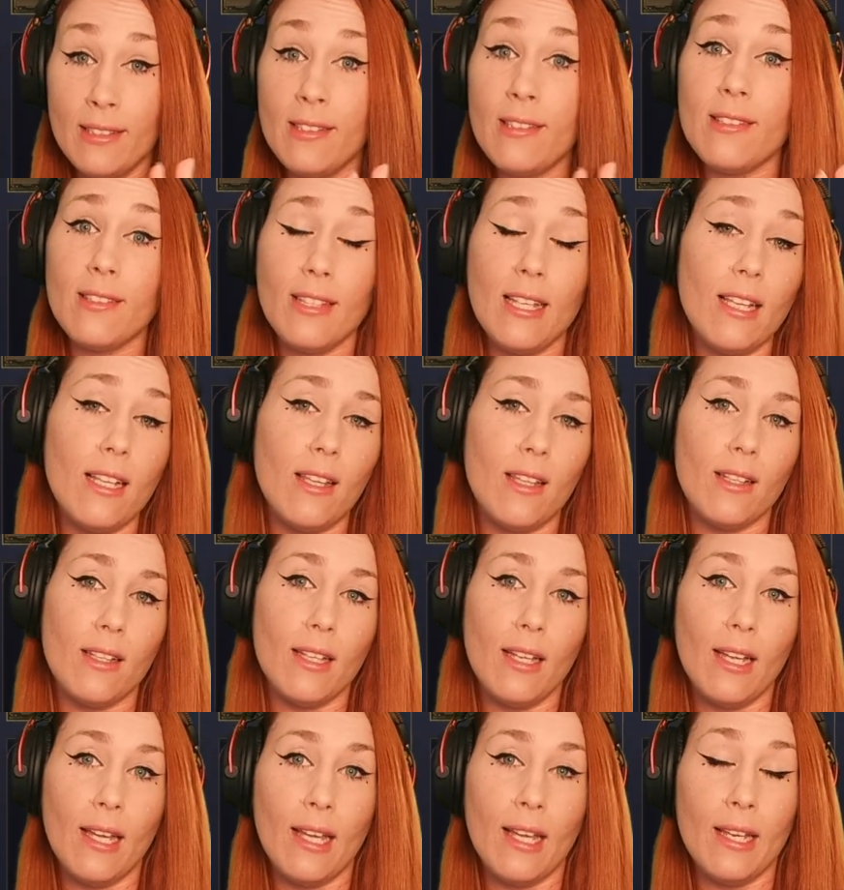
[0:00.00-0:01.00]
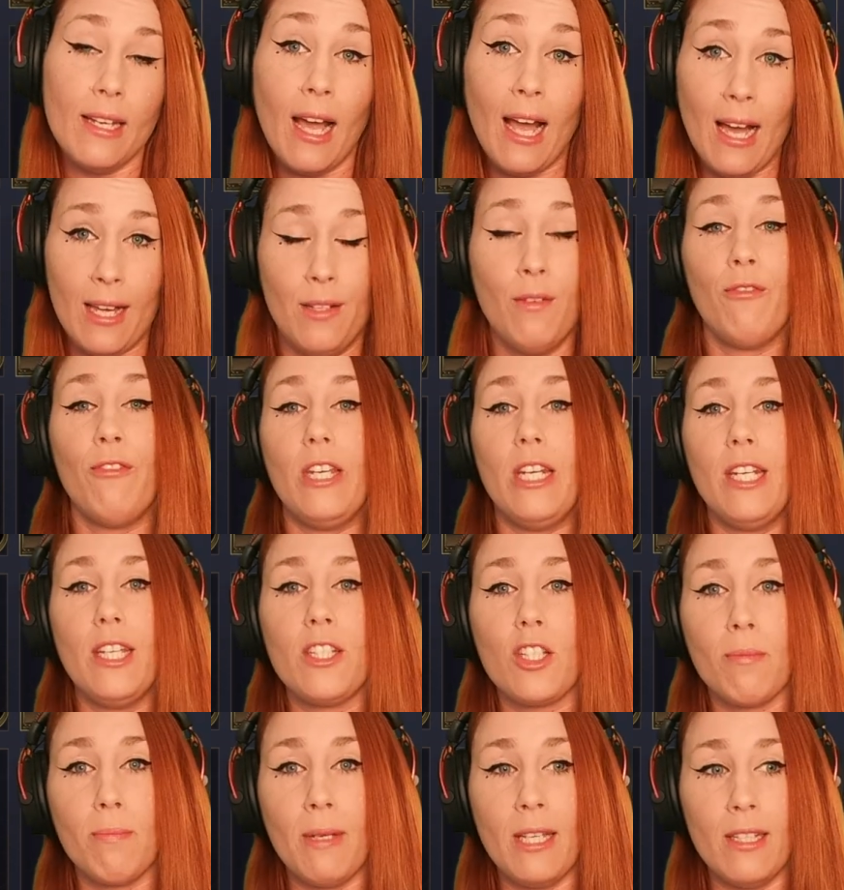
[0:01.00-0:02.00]
still an
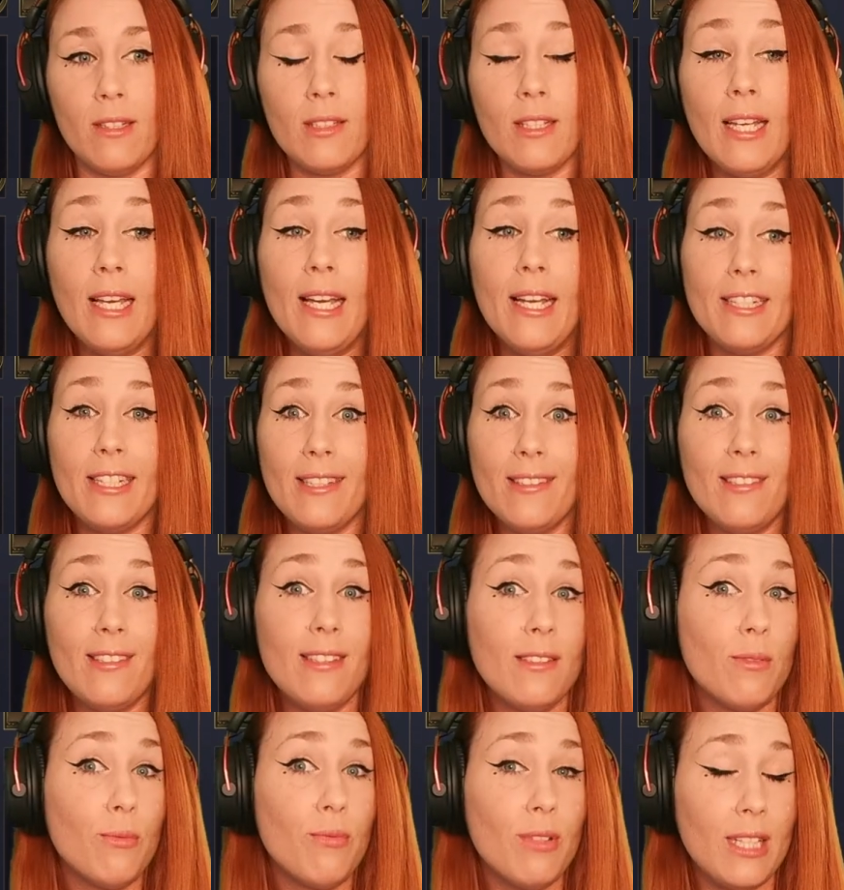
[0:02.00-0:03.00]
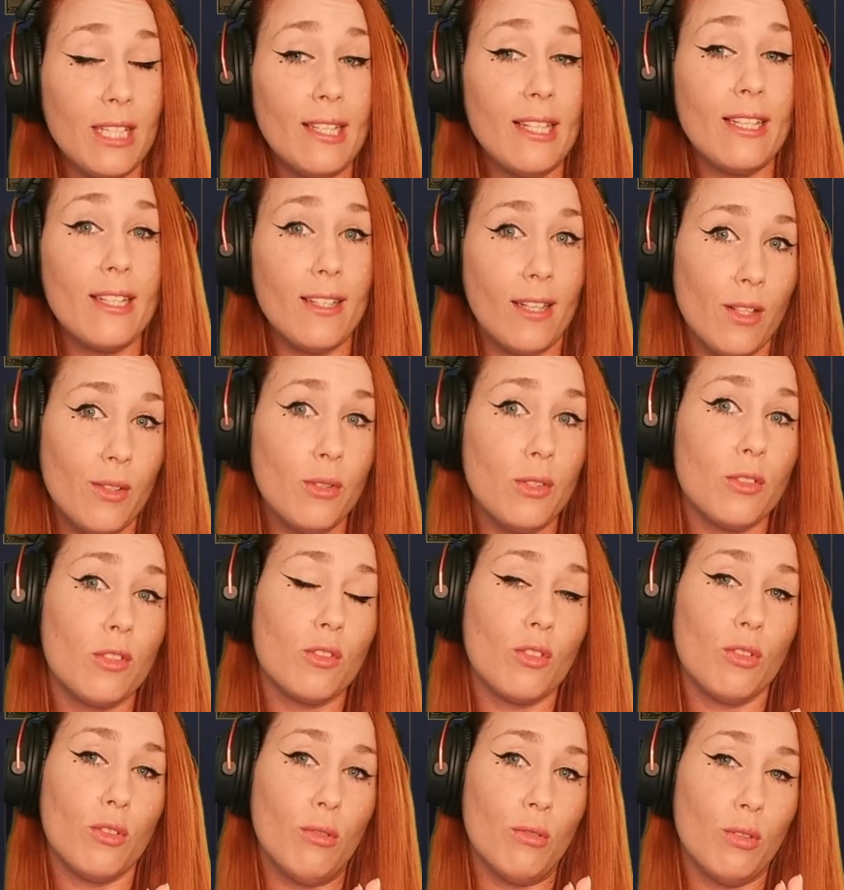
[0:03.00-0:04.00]
unfinished build. This is really close
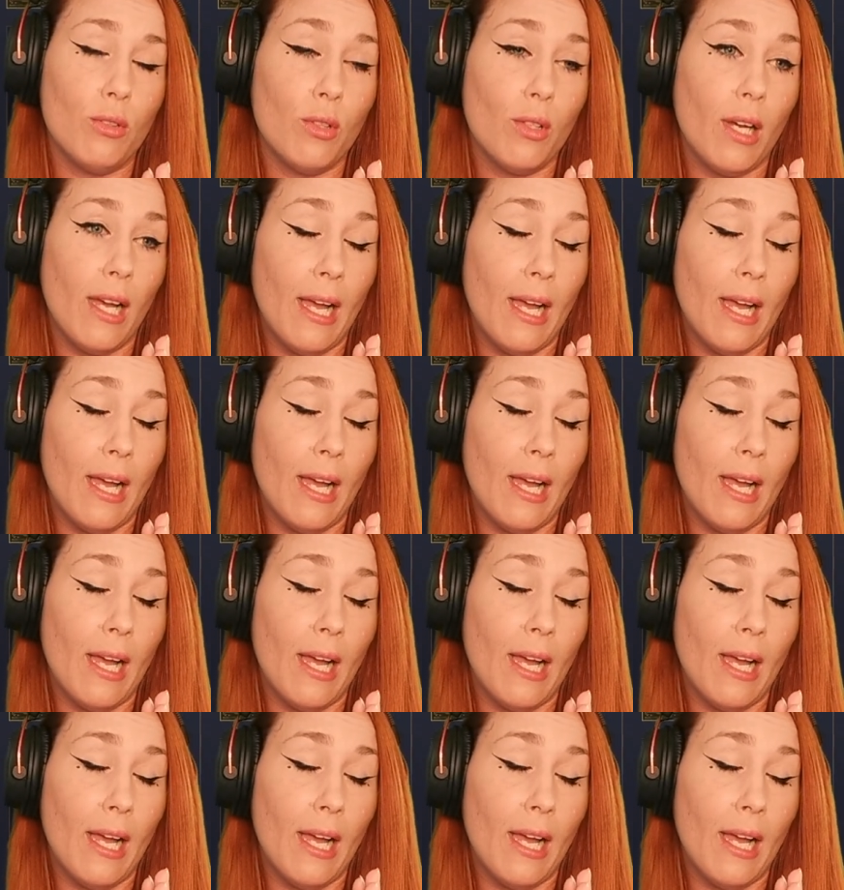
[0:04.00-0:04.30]
to